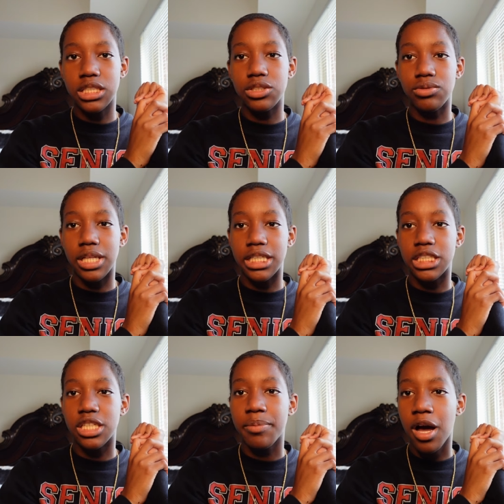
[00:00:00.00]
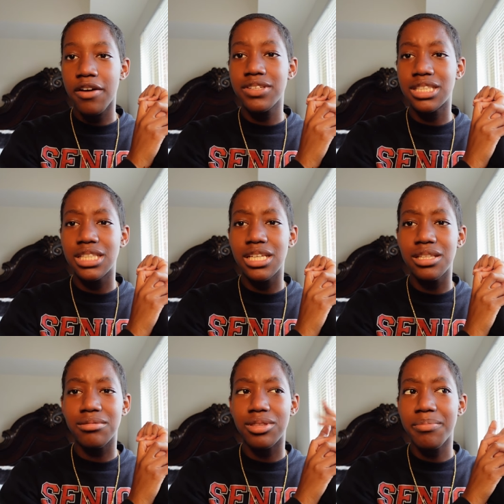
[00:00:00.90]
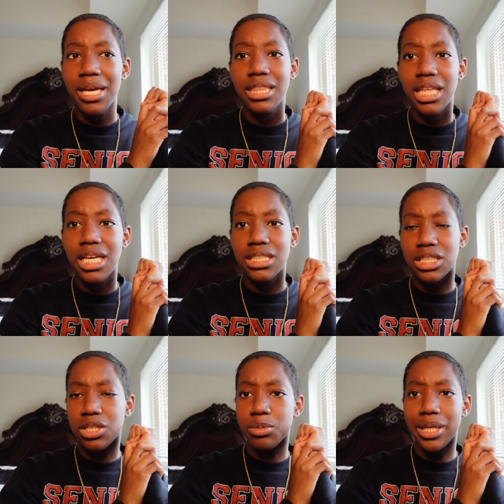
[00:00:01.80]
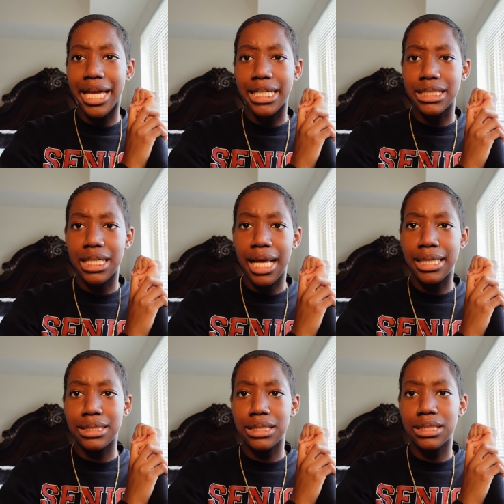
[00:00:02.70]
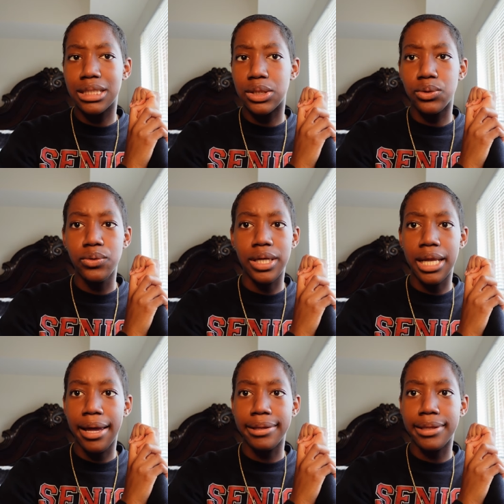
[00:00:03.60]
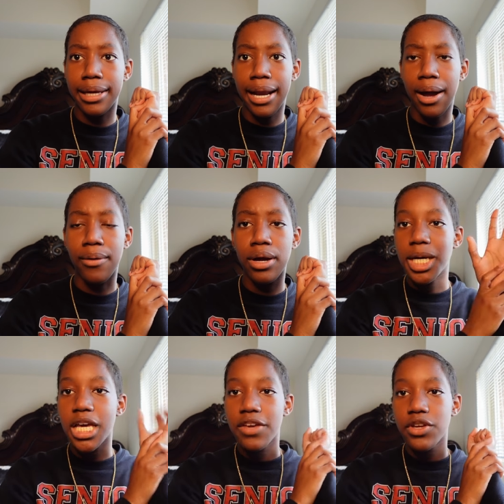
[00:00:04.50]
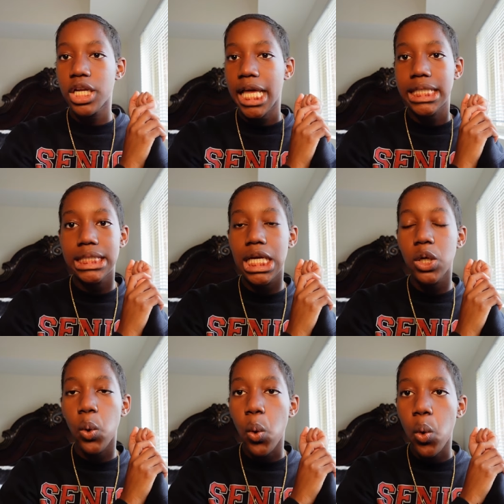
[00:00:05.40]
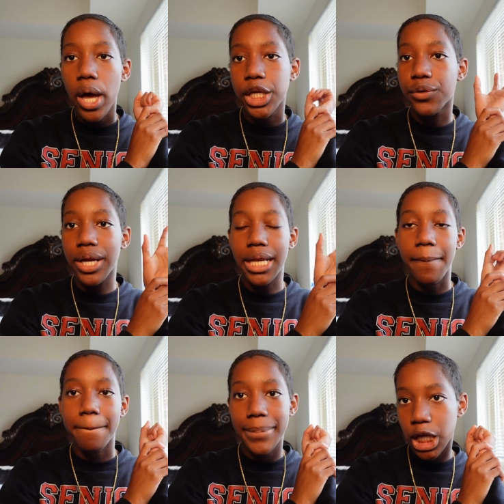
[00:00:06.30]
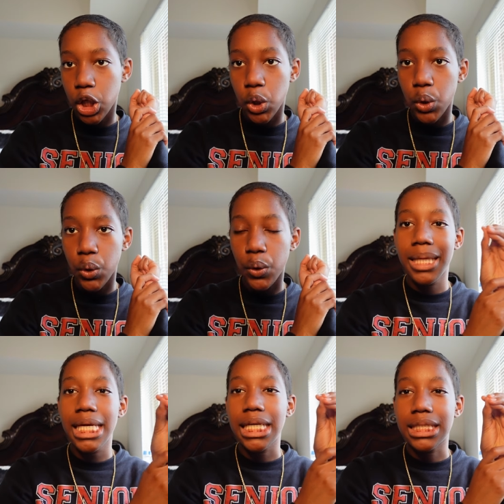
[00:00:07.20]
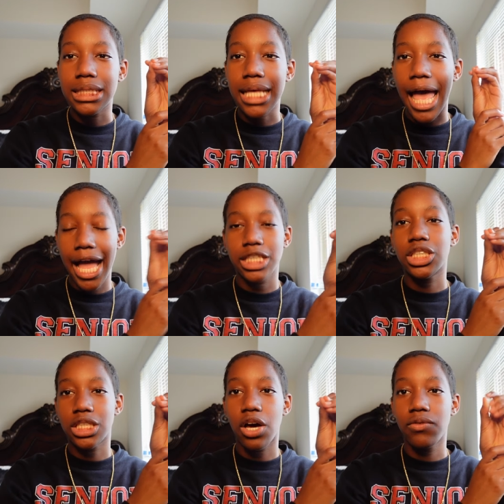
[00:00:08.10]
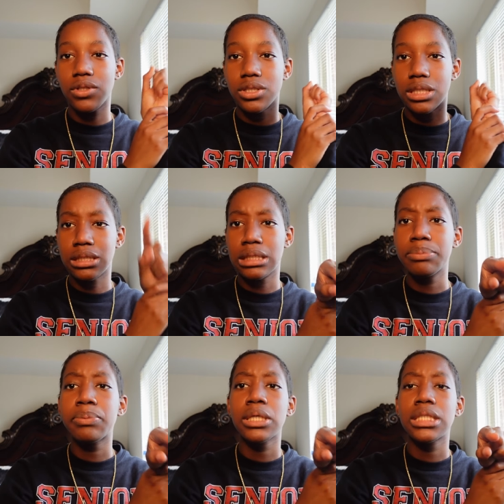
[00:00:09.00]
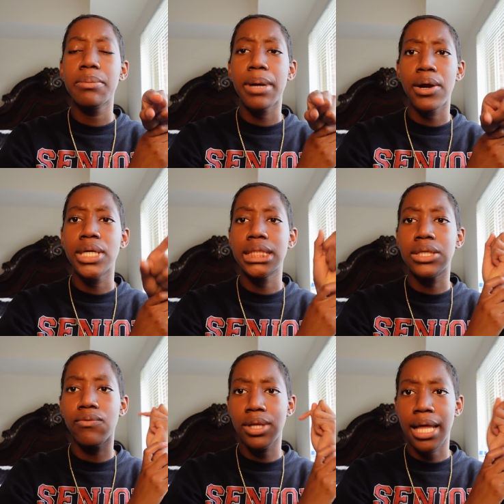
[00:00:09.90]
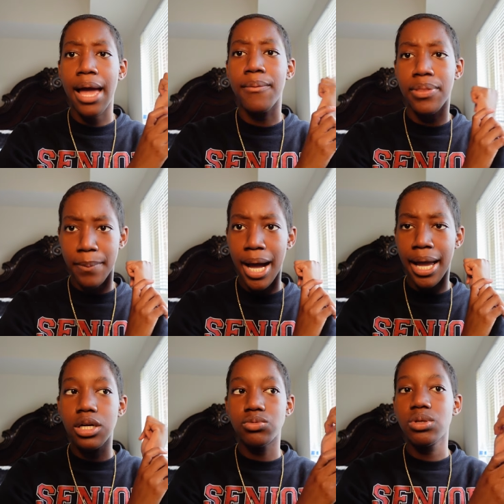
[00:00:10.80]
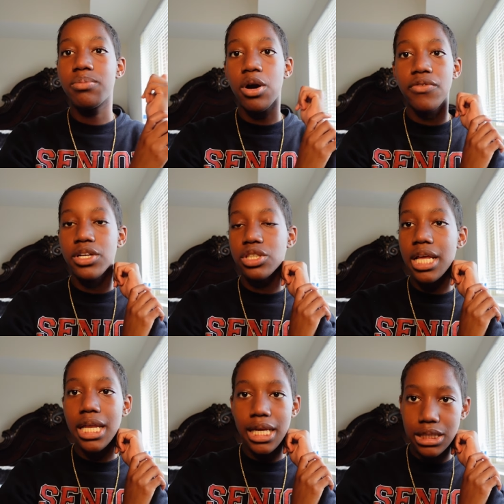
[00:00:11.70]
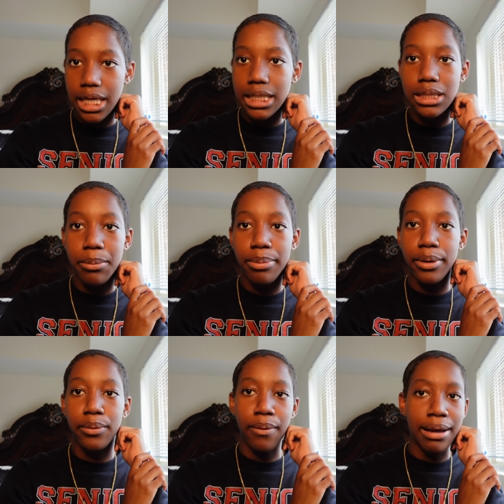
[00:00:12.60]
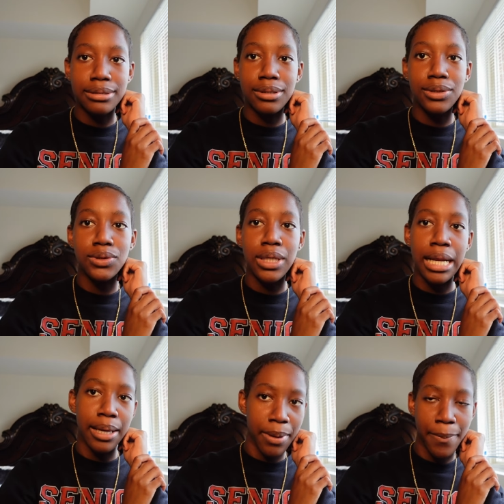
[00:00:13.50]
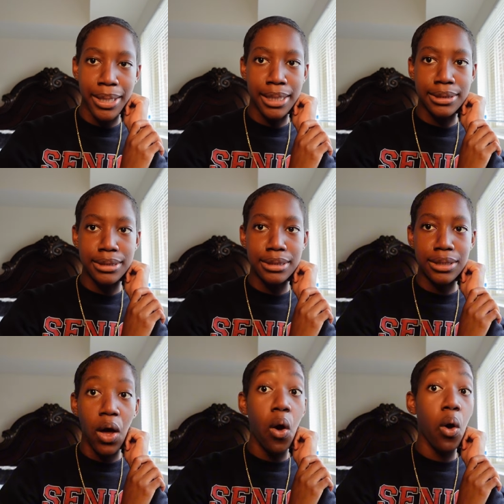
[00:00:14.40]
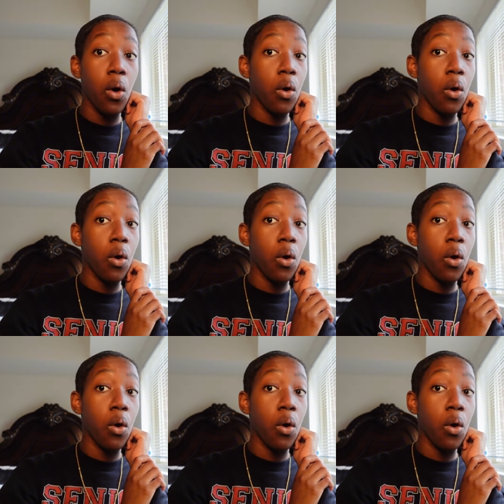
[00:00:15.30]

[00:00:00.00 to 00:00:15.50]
distance relationship, obviously the main thing is just communication and just stick through it, like thug it out. But if you're like single and you're ready to mingle, please ask yourself, does this person priorities rely with mine? Because we both here trying to get an education, but why is uncle trying to get my pants? Oh,